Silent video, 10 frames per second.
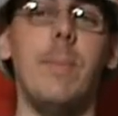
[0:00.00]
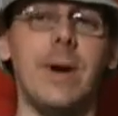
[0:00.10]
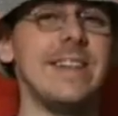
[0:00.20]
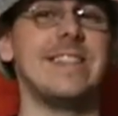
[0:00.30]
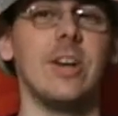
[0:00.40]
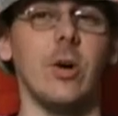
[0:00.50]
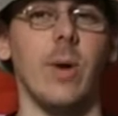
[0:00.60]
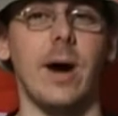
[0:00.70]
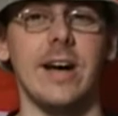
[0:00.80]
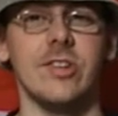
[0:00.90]
political
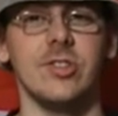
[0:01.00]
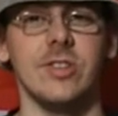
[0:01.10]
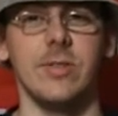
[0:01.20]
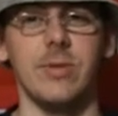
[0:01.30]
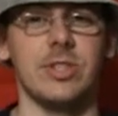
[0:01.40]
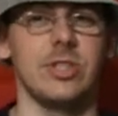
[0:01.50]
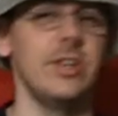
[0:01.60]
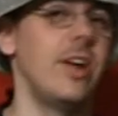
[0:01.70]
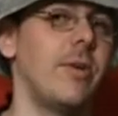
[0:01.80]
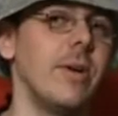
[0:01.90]
wise, which,
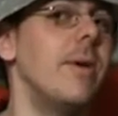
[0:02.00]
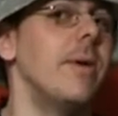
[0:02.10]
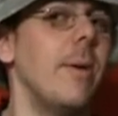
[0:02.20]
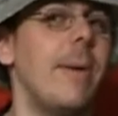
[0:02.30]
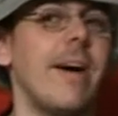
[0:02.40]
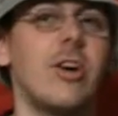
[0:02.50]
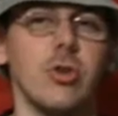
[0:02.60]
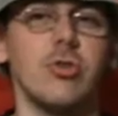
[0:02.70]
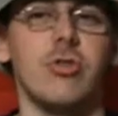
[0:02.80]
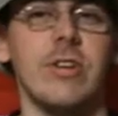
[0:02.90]
you know, about a
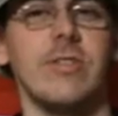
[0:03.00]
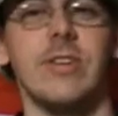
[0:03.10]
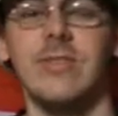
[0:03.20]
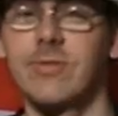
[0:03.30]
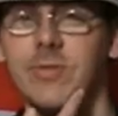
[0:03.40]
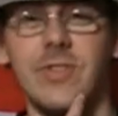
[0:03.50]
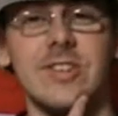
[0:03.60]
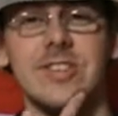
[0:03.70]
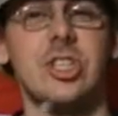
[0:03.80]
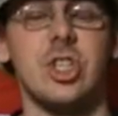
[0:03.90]
country and, and
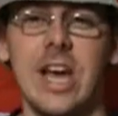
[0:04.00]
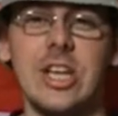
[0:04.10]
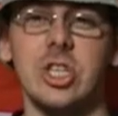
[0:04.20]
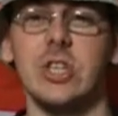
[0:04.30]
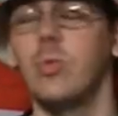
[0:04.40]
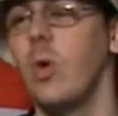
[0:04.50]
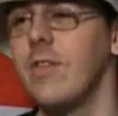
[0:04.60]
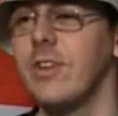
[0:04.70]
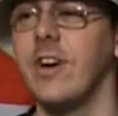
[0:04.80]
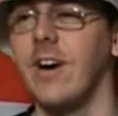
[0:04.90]
things that are changing,
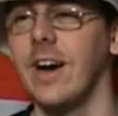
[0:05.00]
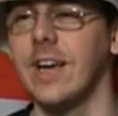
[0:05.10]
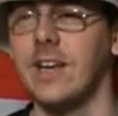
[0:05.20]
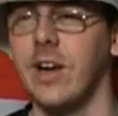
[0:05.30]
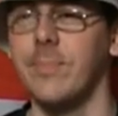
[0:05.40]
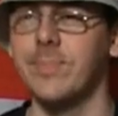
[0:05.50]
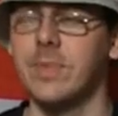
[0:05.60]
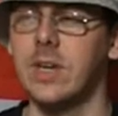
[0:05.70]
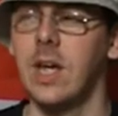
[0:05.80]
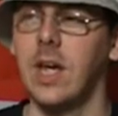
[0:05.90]
whatever you like, you know,
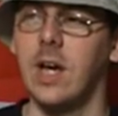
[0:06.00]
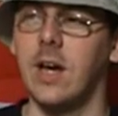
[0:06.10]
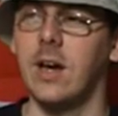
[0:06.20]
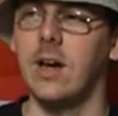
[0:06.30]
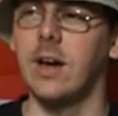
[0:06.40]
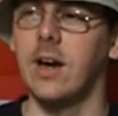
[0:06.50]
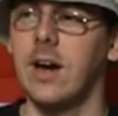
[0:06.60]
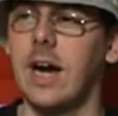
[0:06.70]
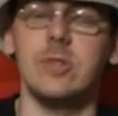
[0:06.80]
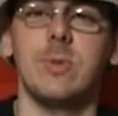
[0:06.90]
uh,
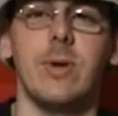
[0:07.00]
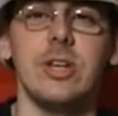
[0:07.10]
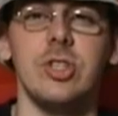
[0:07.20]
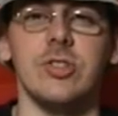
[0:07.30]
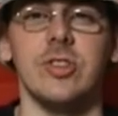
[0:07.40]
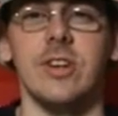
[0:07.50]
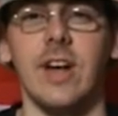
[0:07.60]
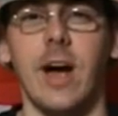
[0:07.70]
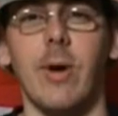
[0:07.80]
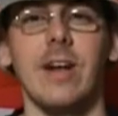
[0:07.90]
ask me questions
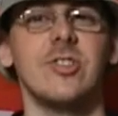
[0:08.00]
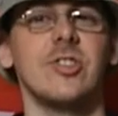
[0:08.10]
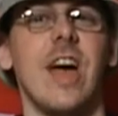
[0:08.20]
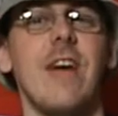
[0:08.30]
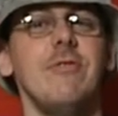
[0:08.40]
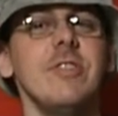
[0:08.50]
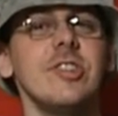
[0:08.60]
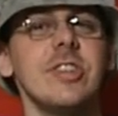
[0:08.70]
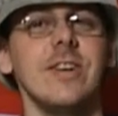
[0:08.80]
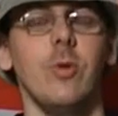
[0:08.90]
and I'll answer every
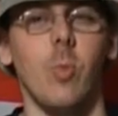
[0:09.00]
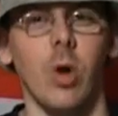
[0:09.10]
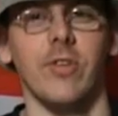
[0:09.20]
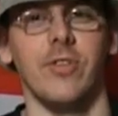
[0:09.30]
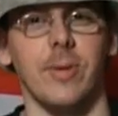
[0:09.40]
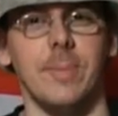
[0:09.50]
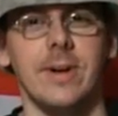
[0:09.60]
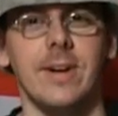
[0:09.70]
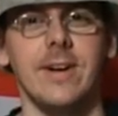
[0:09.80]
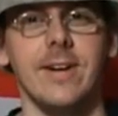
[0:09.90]
single one of them,
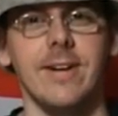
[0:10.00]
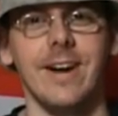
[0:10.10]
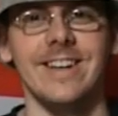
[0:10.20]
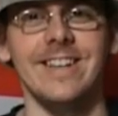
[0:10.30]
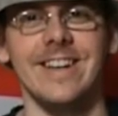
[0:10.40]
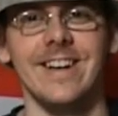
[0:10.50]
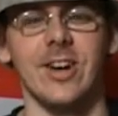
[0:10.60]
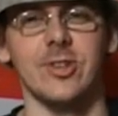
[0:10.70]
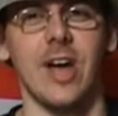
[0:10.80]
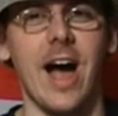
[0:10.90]
right?
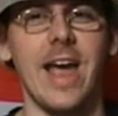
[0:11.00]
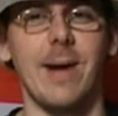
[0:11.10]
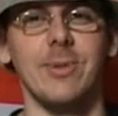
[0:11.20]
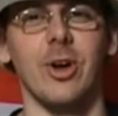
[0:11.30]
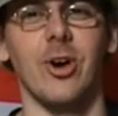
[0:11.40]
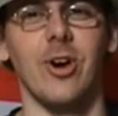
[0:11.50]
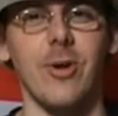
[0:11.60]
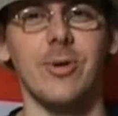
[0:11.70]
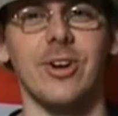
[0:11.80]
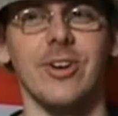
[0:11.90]
Because I am your
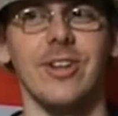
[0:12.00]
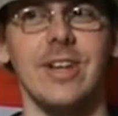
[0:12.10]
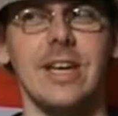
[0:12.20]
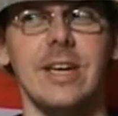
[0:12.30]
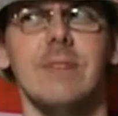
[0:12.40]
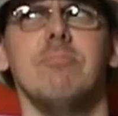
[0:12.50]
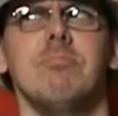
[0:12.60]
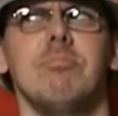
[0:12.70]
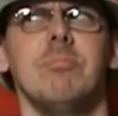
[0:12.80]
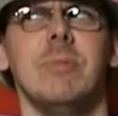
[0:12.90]
local
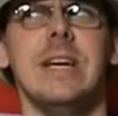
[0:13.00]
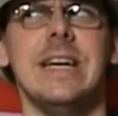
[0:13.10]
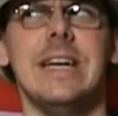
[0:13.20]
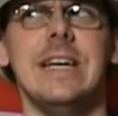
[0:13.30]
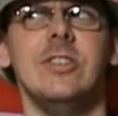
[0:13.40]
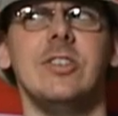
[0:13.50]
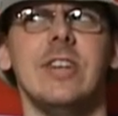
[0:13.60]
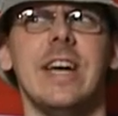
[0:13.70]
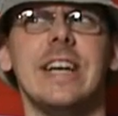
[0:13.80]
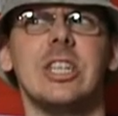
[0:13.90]

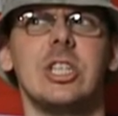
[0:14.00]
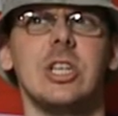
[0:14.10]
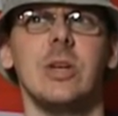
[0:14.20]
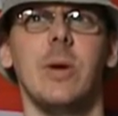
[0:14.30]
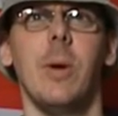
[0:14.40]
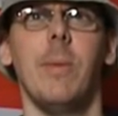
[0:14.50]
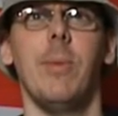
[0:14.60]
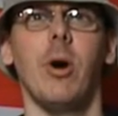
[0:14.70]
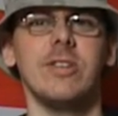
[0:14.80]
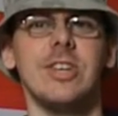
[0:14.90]
internet
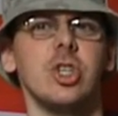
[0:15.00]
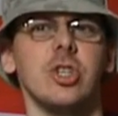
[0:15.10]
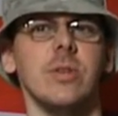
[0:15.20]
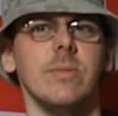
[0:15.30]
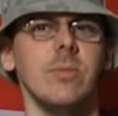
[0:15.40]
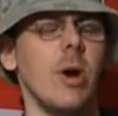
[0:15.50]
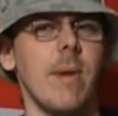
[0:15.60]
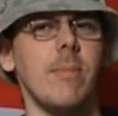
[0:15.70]
politician, not a